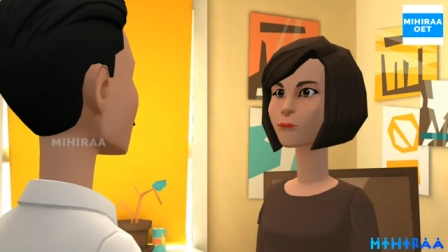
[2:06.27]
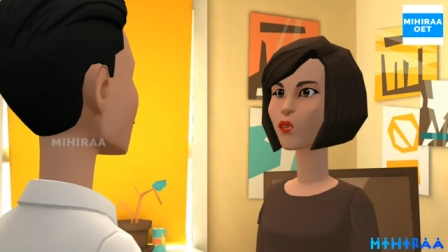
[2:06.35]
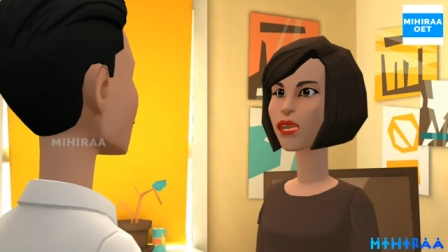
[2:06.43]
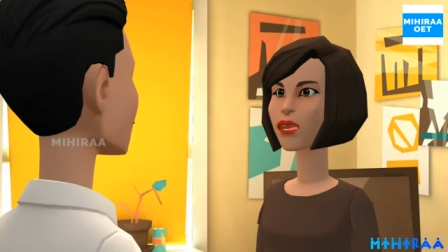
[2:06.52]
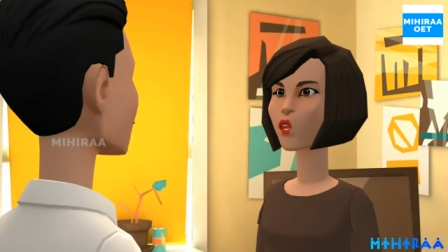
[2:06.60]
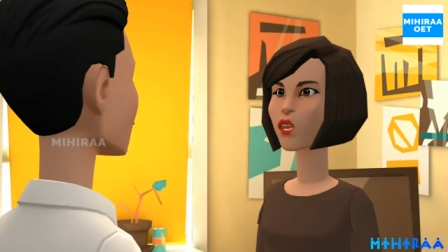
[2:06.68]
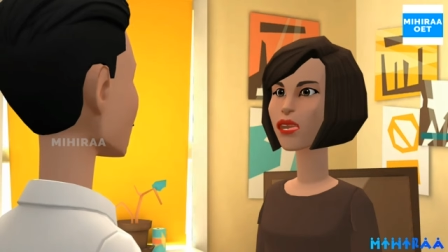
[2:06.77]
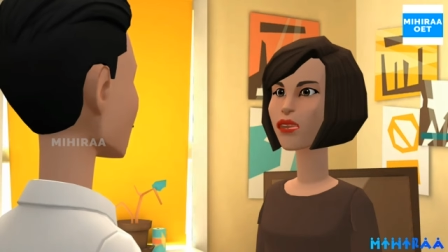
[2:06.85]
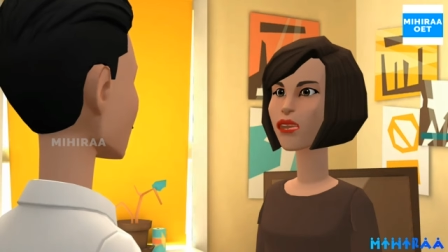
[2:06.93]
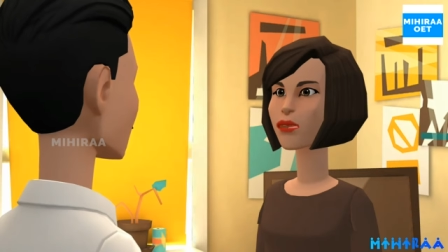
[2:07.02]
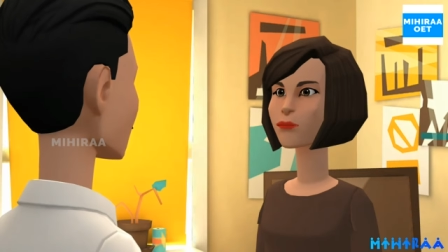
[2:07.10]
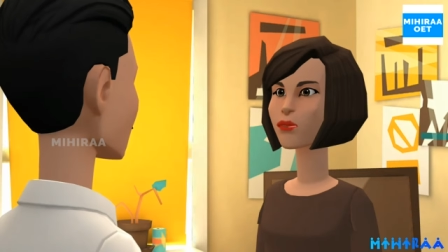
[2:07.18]
What is one
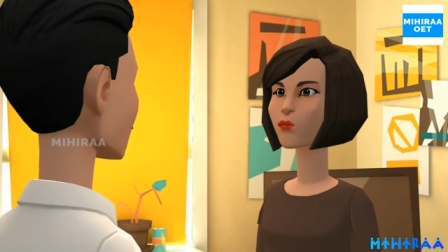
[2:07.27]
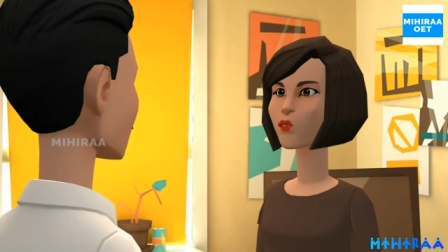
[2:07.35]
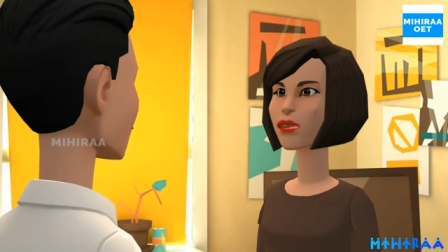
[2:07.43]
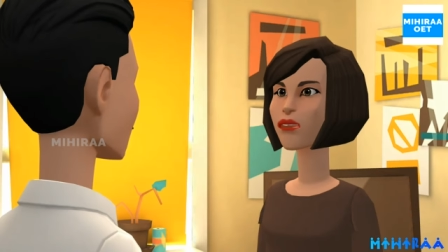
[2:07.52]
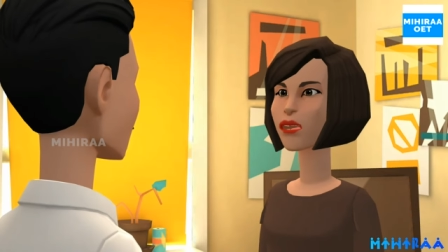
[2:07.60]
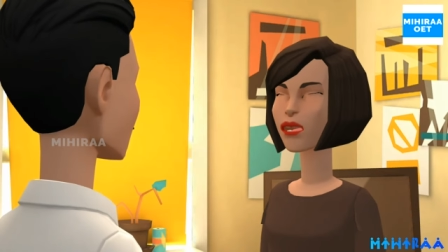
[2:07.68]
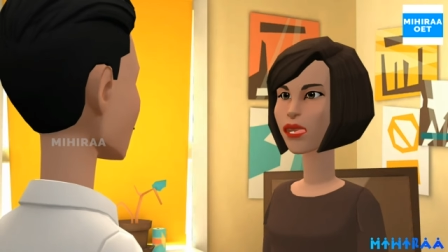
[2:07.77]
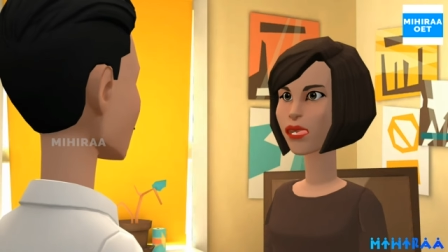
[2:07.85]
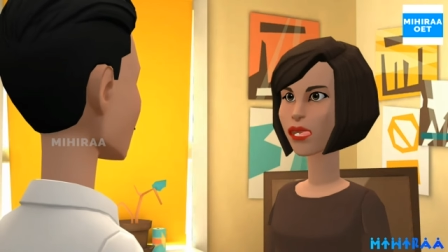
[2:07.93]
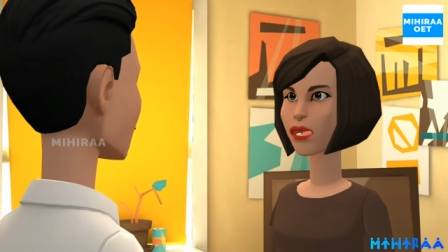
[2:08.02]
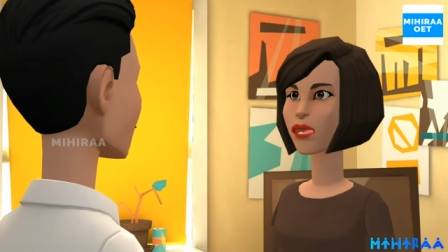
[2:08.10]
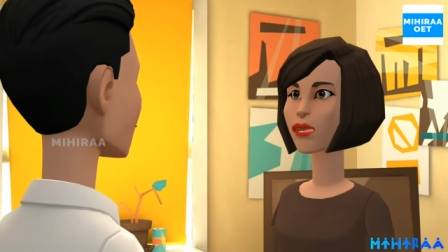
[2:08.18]
of the most difficult
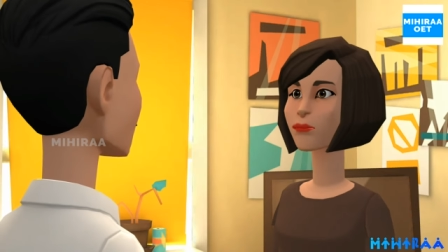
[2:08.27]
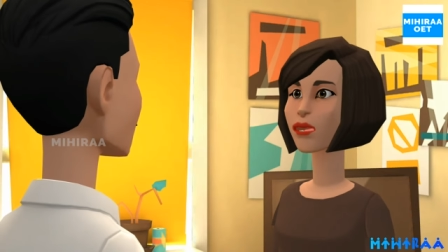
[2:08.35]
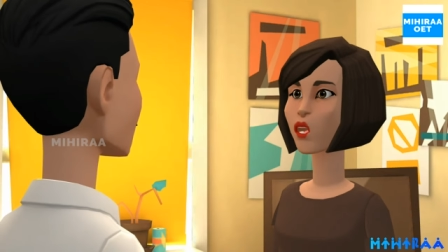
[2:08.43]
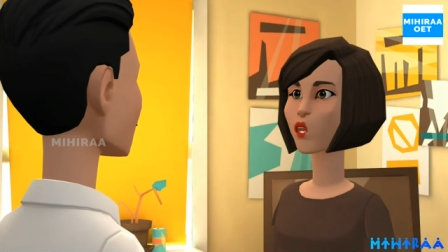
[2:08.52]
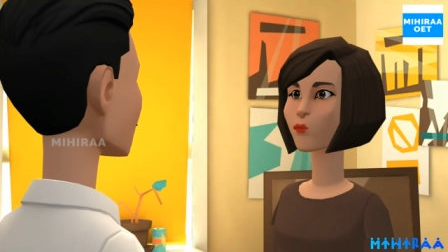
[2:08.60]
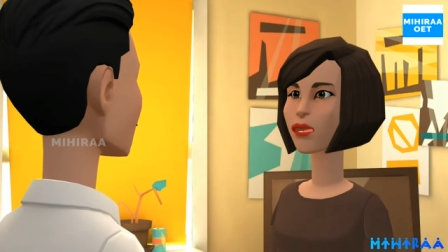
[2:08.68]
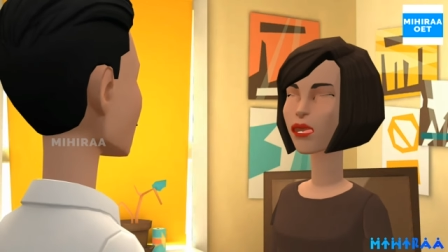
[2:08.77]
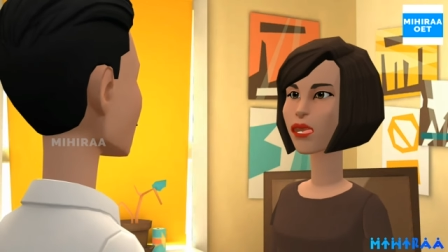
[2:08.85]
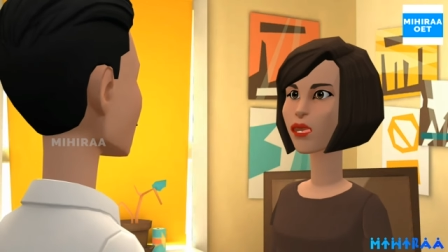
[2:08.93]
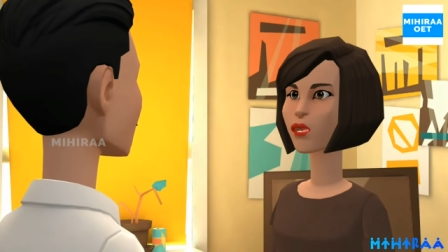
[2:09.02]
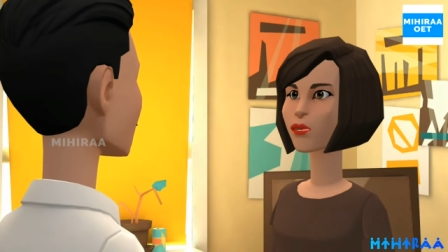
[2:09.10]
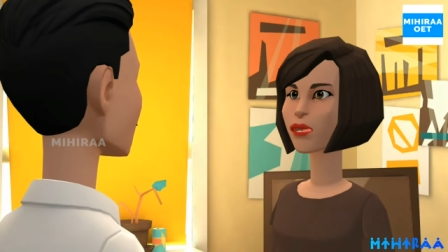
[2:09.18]
things about being a
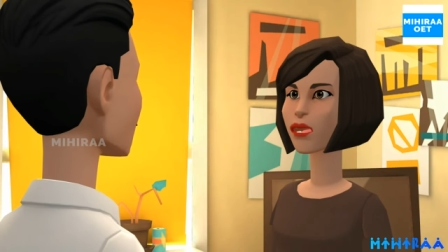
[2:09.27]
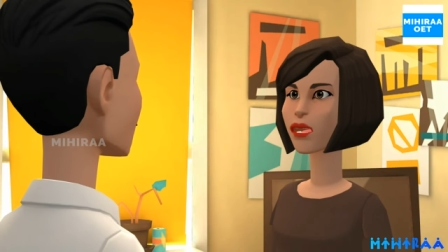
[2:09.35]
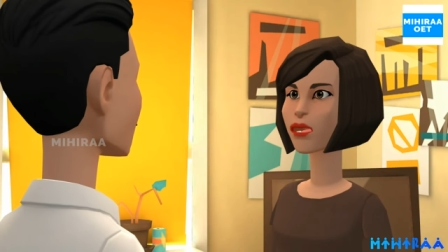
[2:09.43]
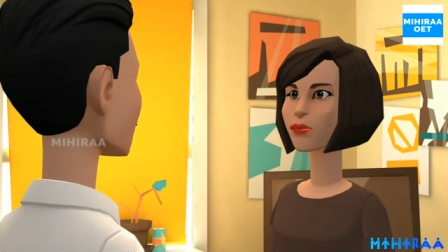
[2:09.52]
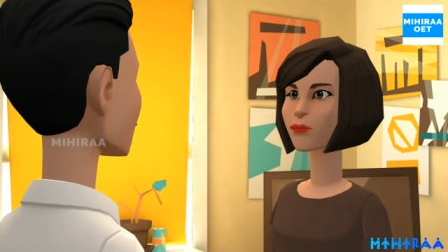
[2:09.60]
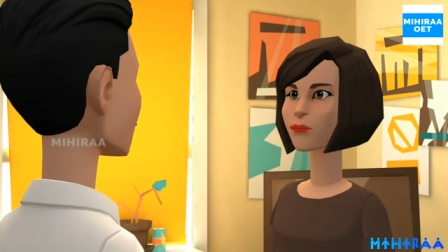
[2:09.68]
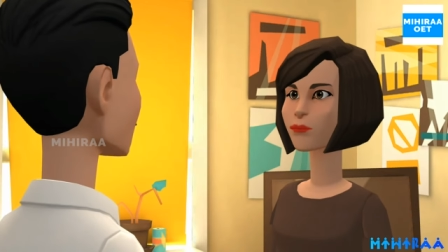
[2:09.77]
nursing aide?